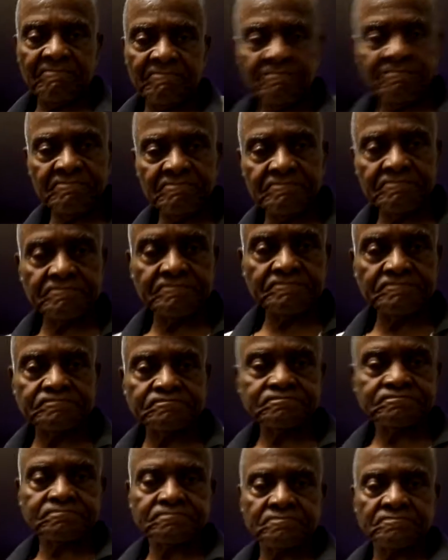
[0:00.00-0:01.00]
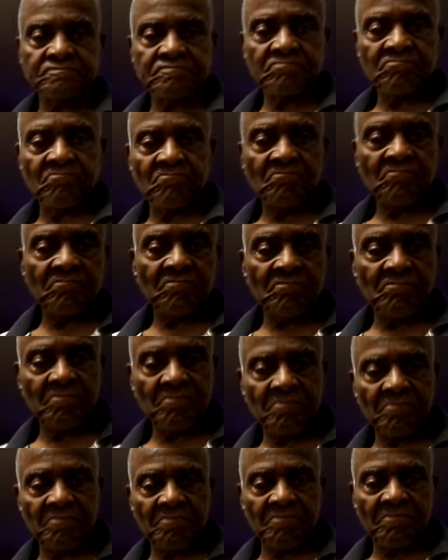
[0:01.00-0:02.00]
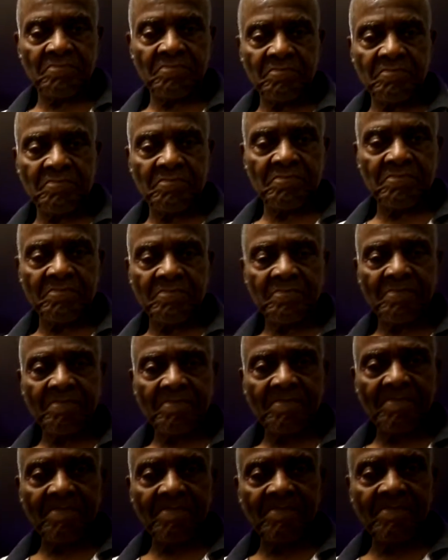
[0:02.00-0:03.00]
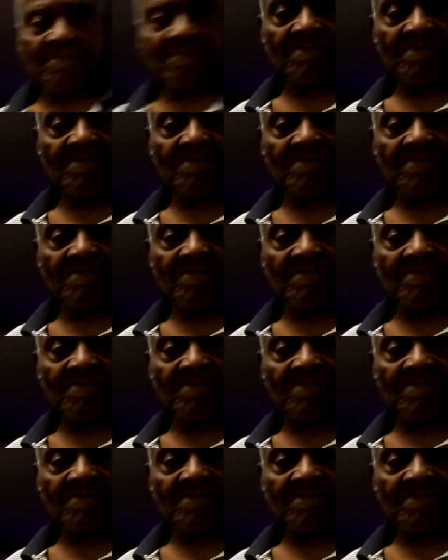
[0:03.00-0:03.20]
And, uh, you know, and so